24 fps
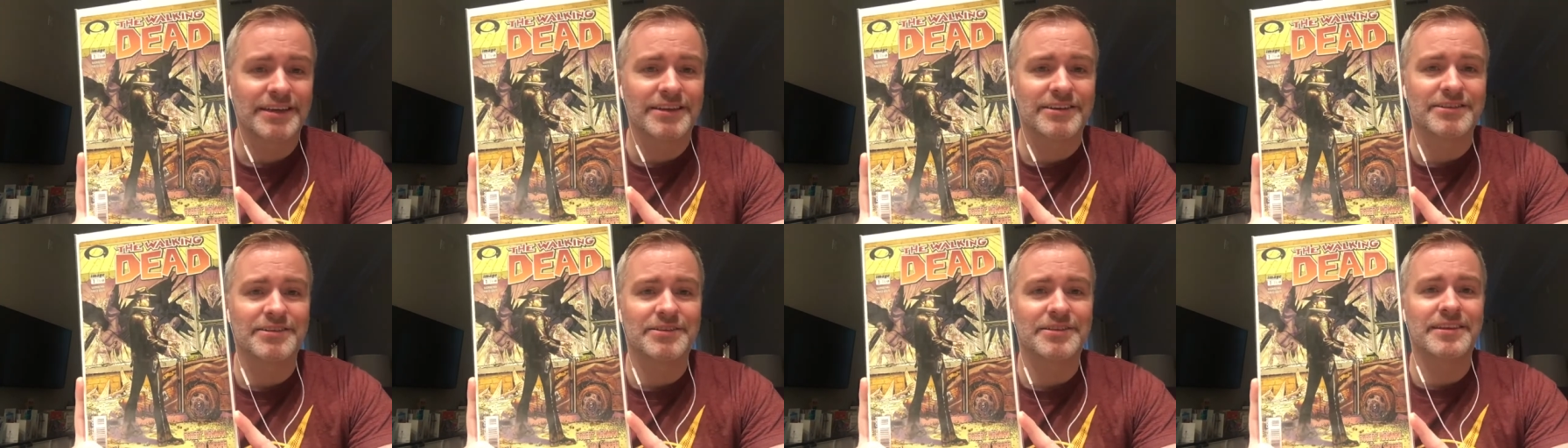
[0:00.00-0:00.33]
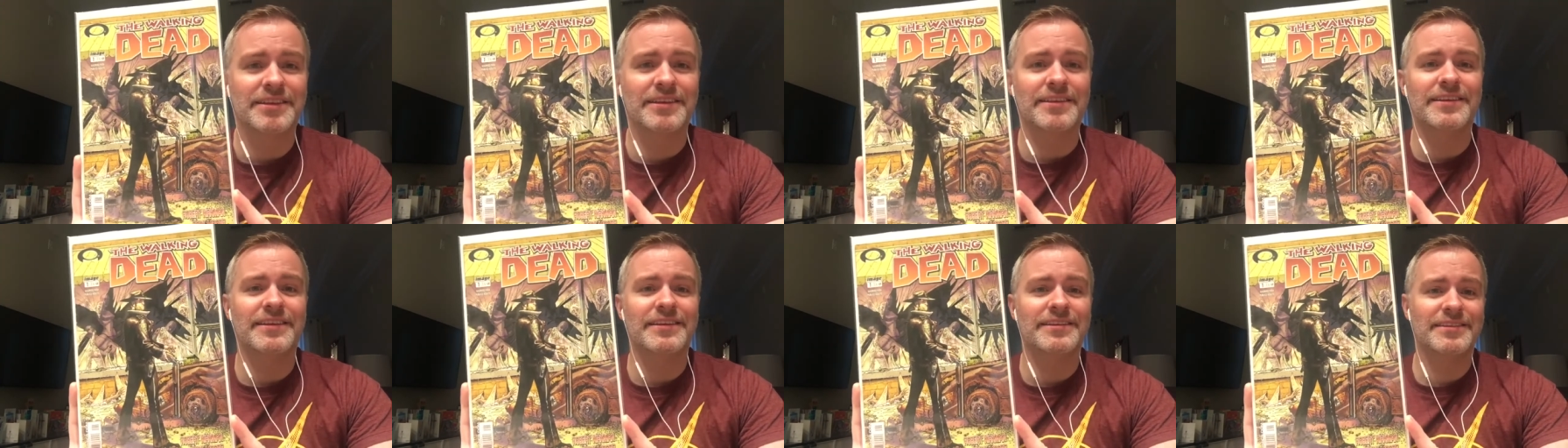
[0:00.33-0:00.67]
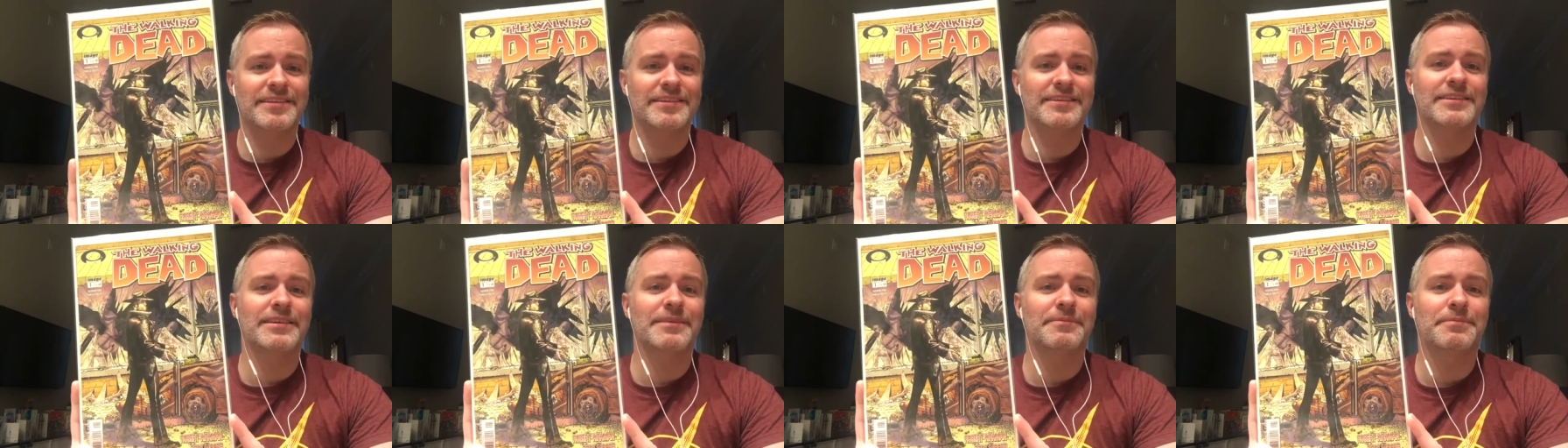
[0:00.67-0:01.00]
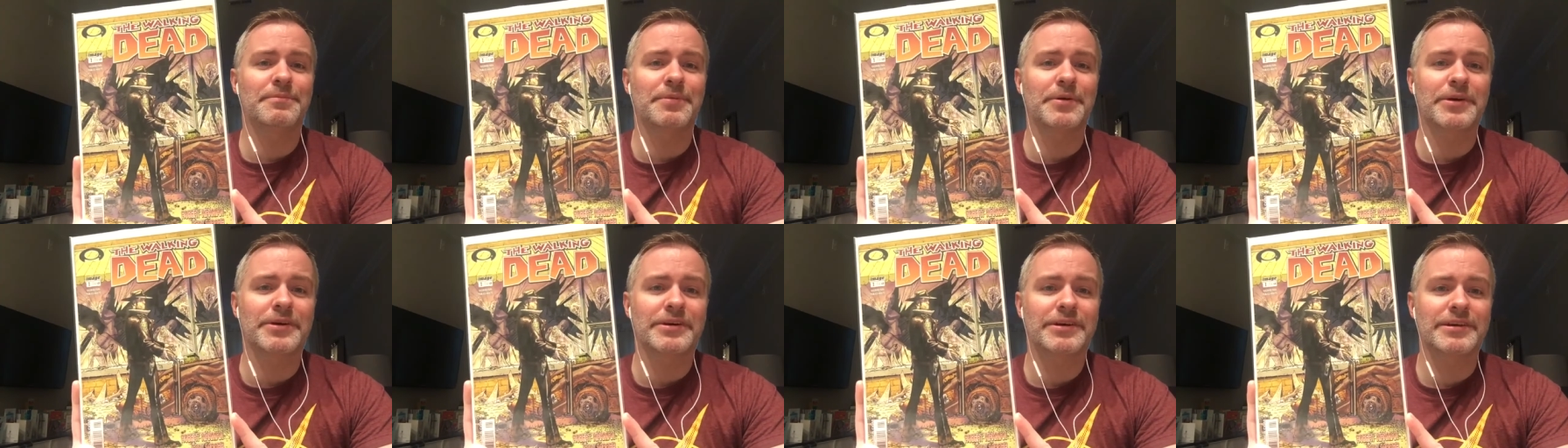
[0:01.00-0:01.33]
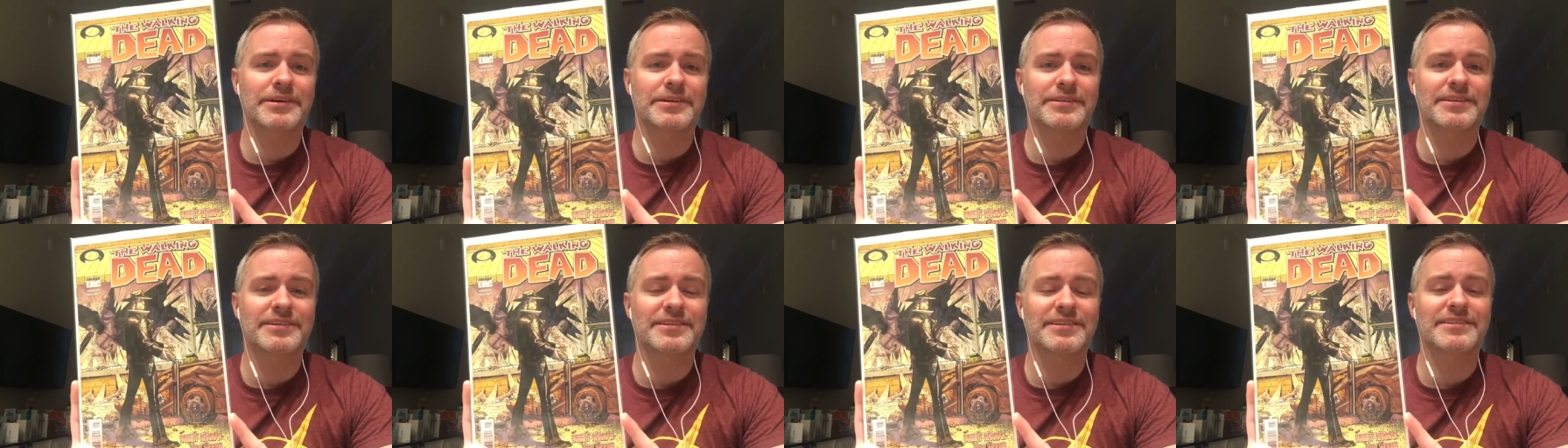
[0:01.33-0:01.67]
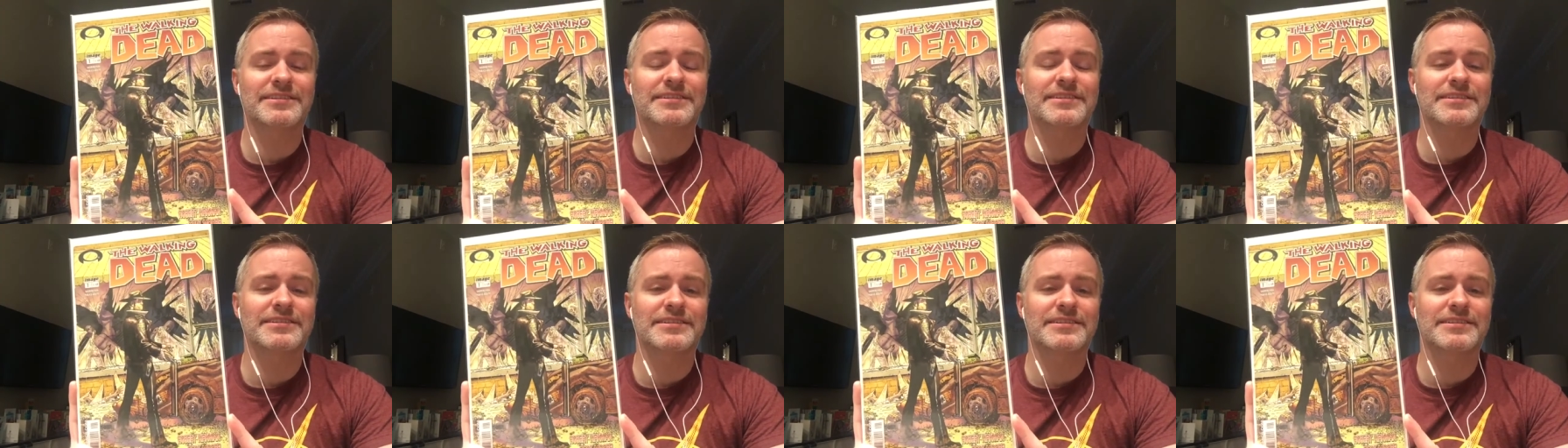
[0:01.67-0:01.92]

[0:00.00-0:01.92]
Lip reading: So, this is the book, this is the